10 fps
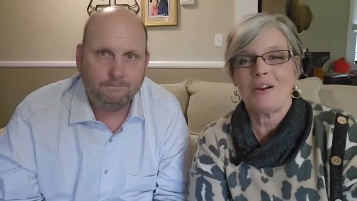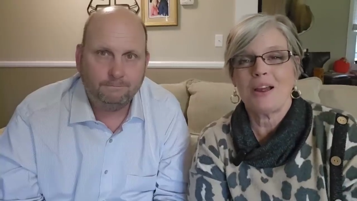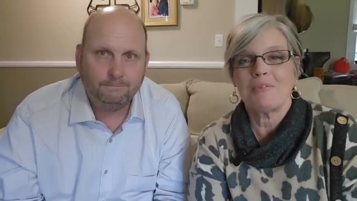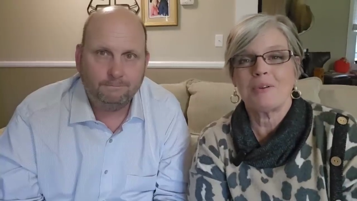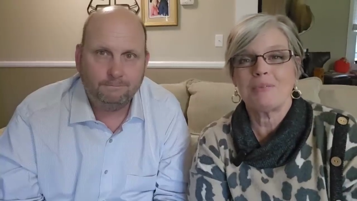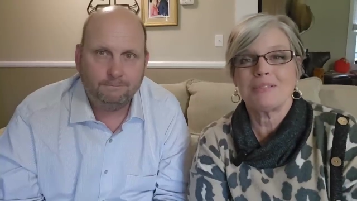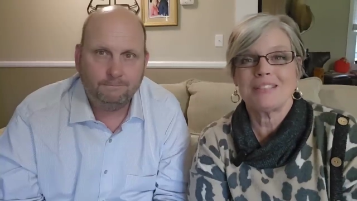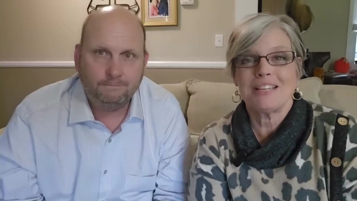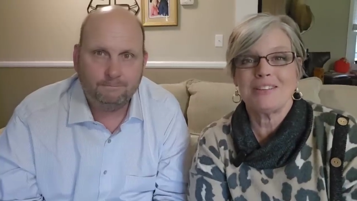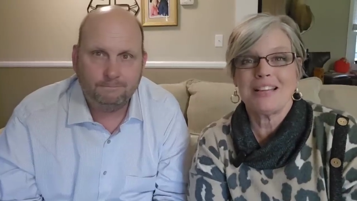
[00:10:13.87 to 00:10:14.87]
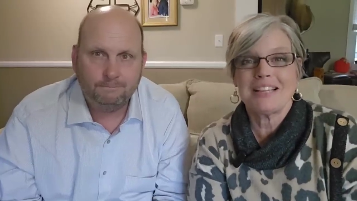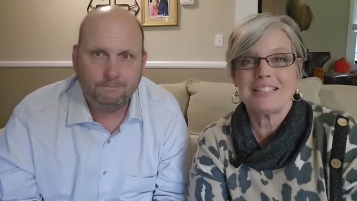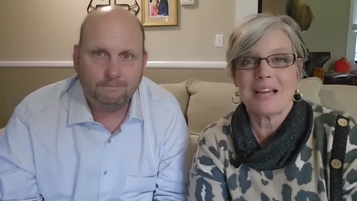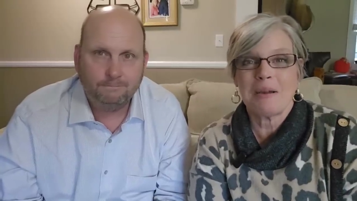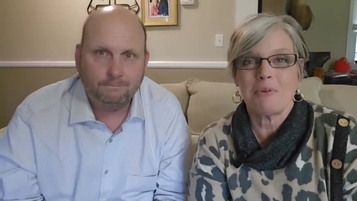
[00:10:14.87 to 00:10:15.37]
Speaker 1: all right, we will see you next
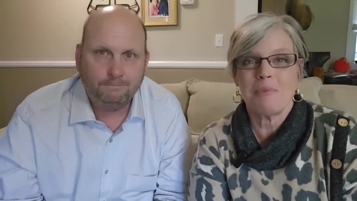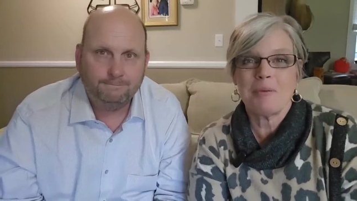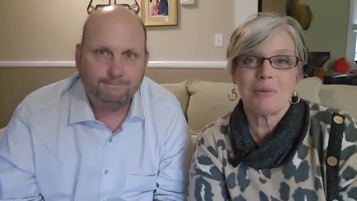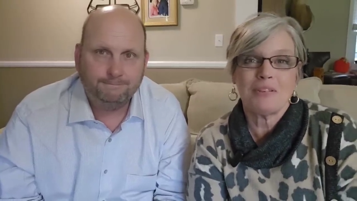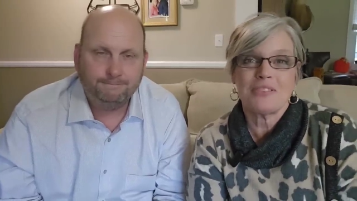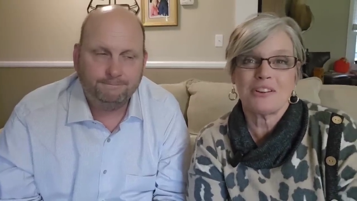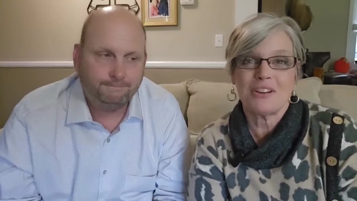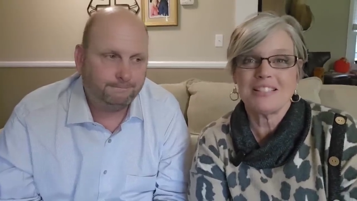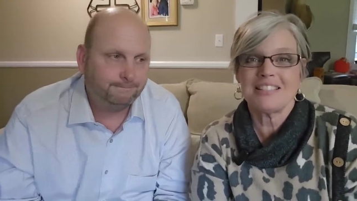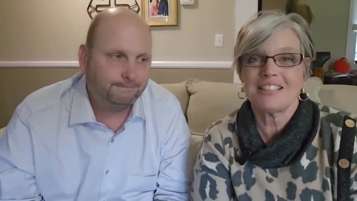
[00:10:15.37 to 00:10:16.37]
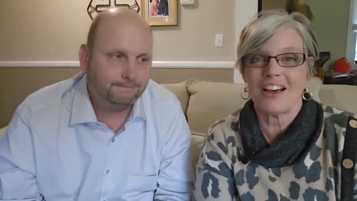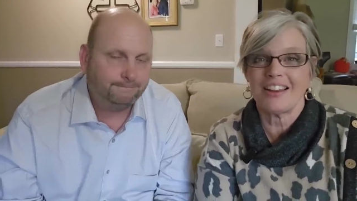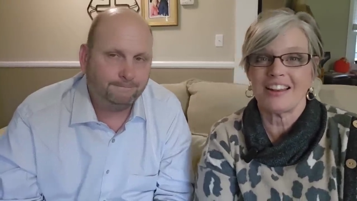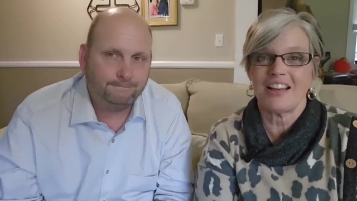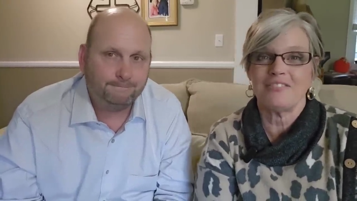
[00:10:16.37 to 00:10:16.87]
time. Remember, if the grease is hot
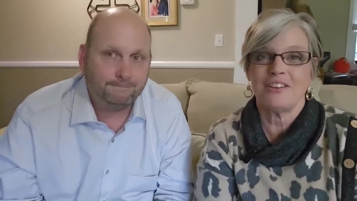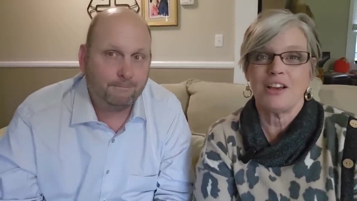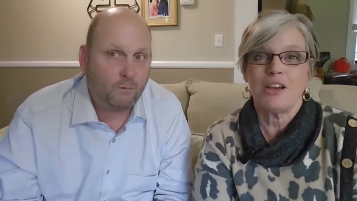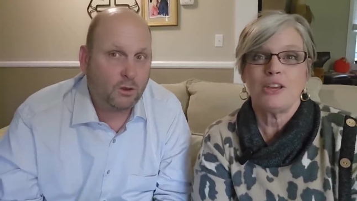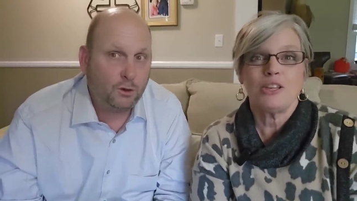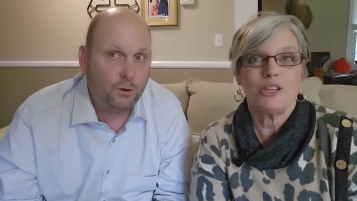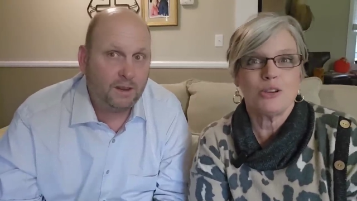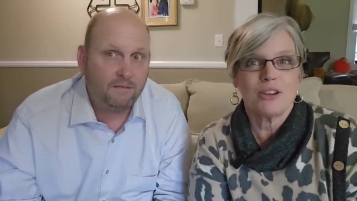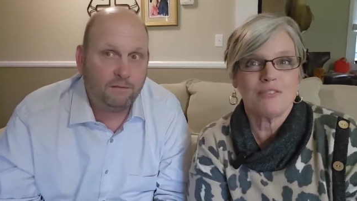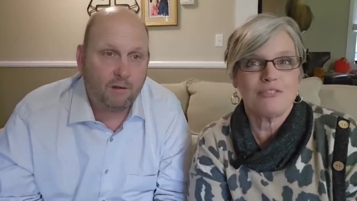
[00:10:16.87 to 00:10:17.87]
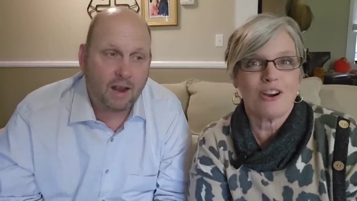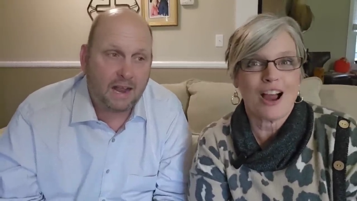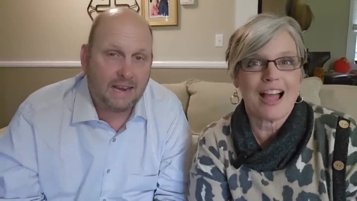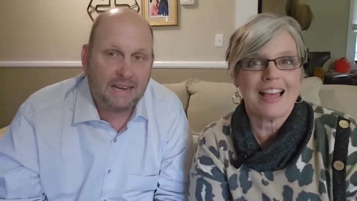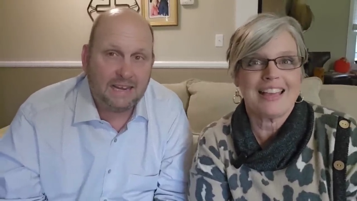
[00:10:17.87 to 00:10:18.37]
enough, you, you can, can, fry,
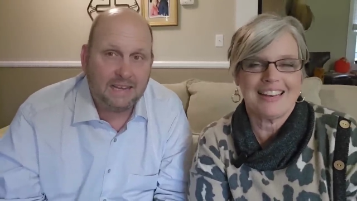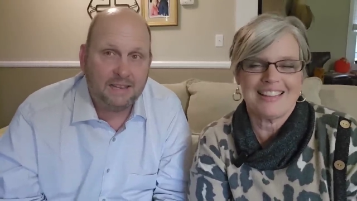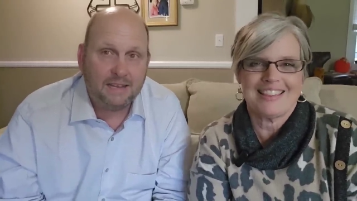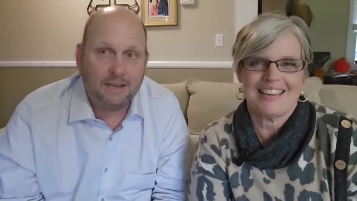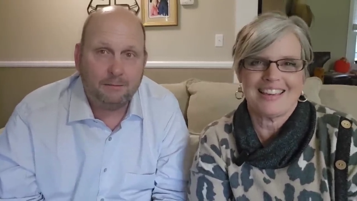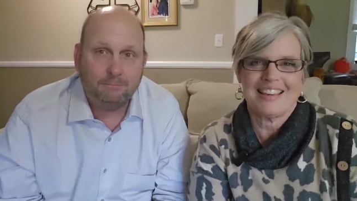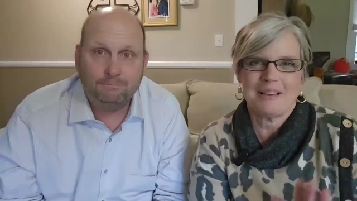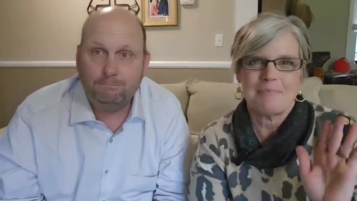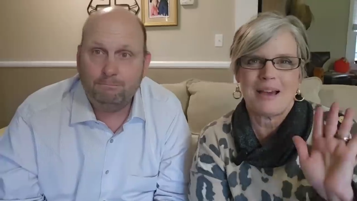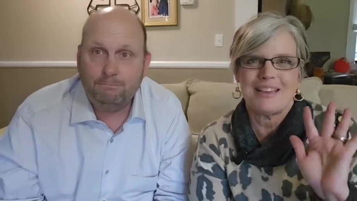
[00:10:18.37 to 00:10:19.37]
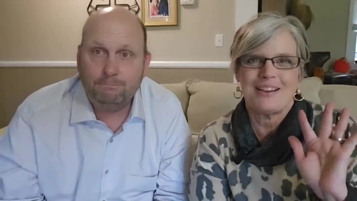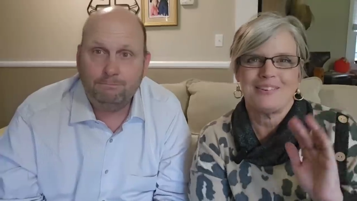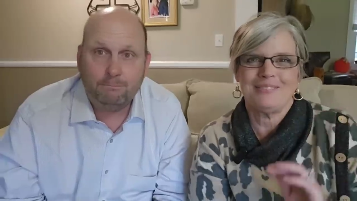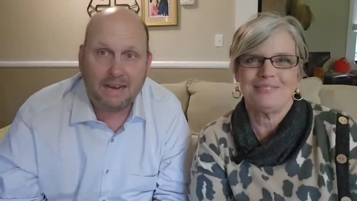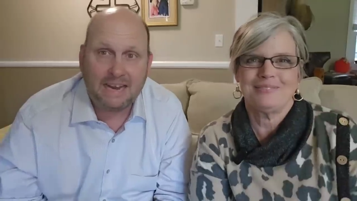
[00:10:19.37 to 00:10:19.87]
fry anything. anything. Bye,
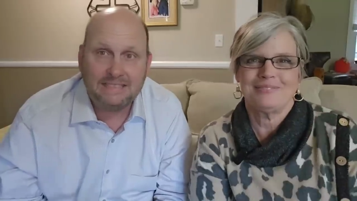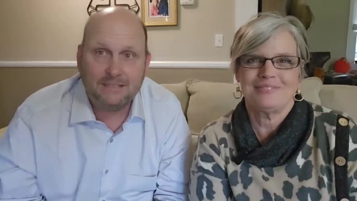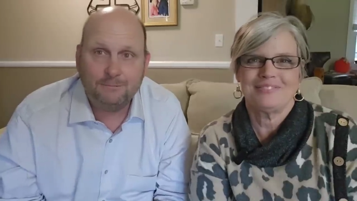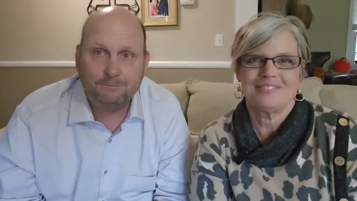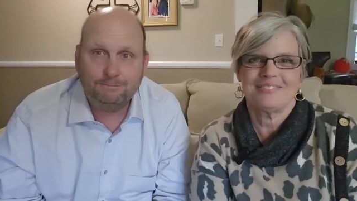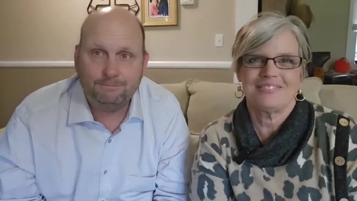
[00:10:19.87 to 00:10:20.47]
y'all.
Speaker 2: Bye, guys.